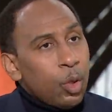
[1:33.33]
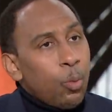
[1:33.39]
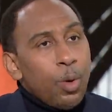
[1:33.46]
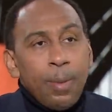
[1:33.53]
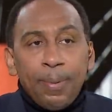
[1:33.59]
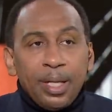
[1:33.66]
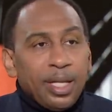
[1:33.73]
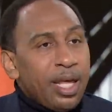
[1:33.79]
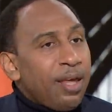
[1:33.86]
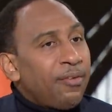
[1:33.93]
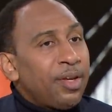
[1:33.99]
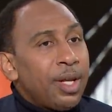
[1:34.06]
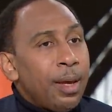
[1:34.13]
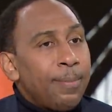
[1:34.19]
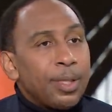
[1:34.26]
We believe
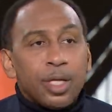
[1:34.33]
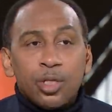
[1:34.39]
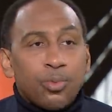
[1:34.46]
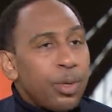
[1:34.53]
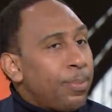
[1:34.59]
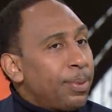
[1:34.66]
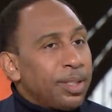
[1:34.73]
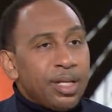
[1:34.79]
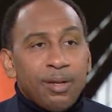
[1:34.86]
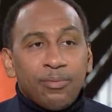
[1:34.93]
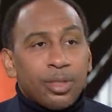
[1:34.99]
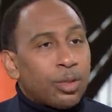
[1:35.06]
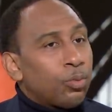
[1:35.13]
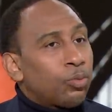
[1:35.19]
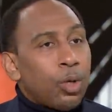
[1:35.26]
in them because we believe
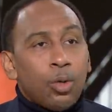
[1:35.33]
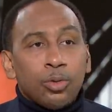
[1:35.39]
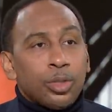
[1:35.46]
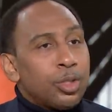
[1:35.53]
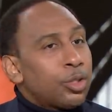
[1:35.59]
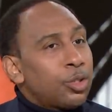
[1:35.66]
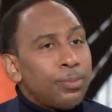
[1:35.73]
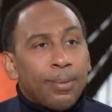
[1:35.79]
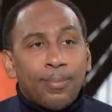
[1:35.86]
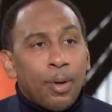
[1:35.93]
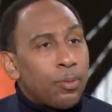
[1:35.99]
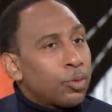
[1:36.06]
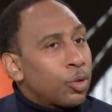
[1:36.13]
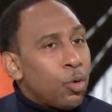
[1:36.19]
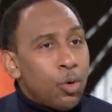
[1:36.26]
that the road to the Super Bowl
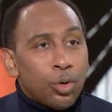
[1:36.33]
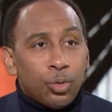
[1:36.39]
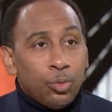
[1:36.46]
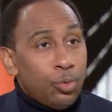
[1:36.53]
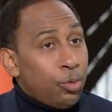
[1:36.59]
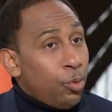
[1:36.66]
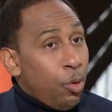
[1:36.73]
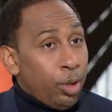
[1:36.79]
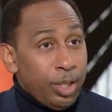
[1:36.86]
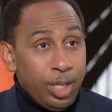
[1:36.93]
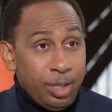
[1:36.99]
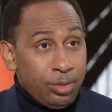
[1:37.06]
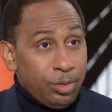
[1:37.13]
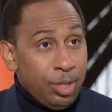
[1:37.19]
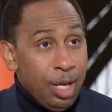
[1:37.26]
was going through New
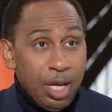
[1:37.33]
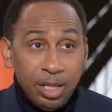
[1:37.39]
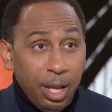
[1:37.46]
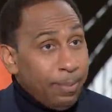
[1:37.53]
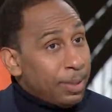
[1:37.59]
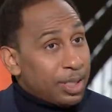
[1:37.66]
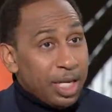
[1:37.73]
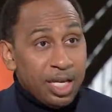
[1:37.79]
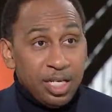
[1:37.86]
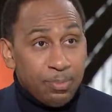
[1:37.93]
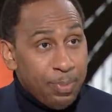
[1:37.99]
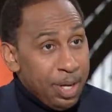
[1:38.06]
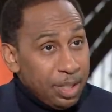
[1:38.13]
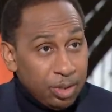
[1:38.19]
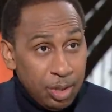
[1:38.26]
Orleans. That Mercedes
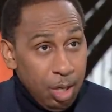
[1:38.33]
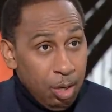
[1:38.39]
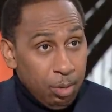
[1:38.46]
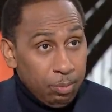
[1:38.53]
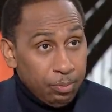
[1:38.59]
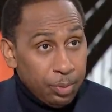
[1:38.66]
Benz Dome.